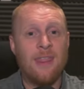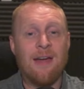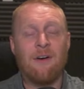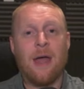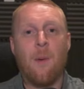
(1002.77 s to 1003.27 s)

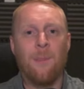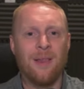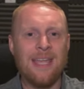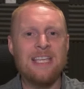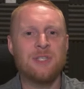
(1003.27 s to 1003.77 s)
there are now
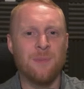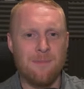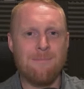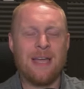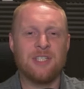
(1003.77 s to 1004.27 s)

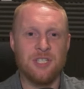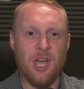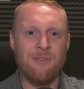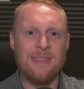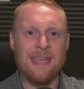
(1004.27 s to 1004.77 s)
placement matches
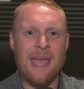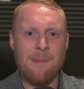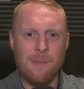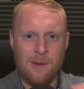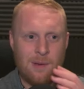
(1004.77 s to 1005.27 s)
that are in the
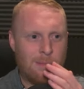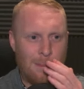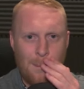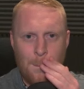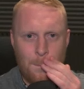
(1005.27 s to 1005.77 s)
game
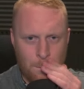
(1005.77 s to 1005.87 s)
you